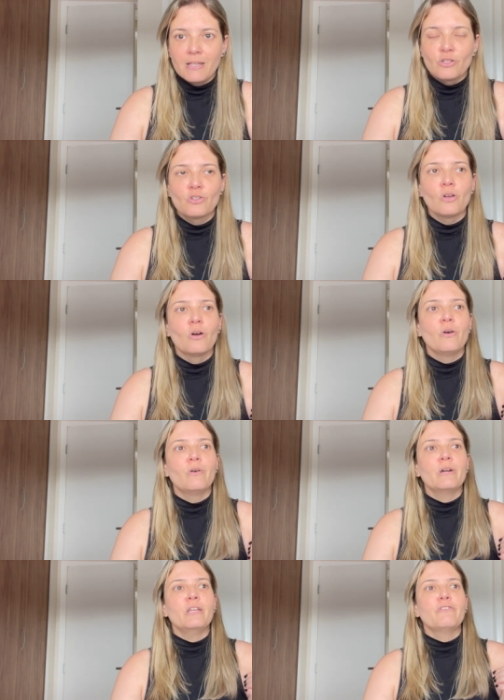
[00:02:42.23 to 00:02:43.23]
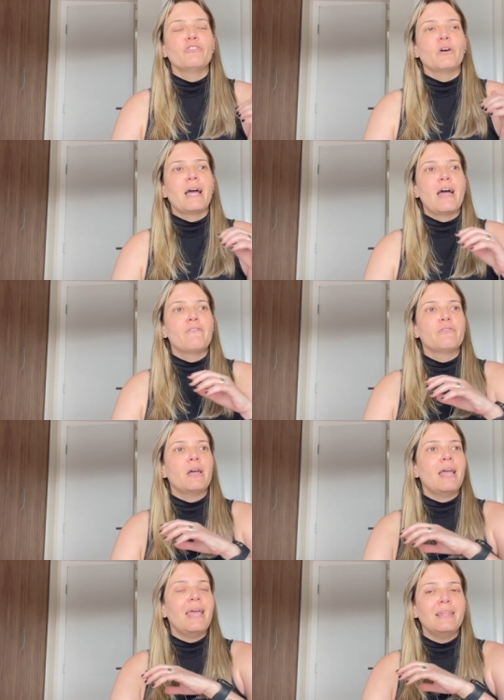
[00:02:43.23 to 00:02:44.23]
so if you have
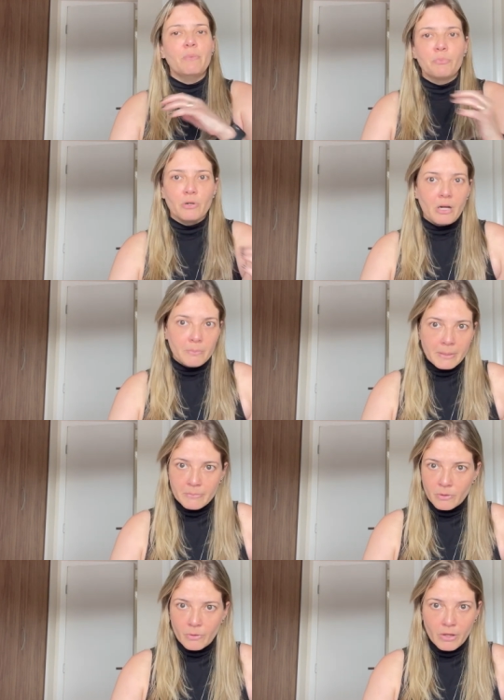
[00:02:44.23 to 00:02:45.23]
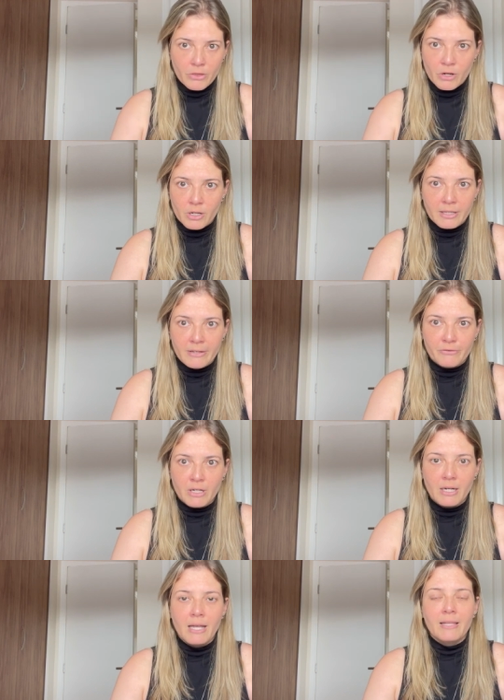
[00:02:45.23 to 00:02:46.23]
any problem with your
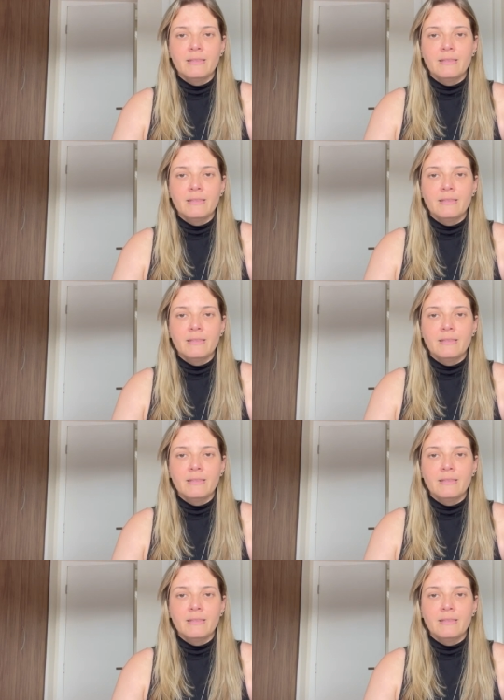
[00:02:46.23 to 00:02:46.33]
liver,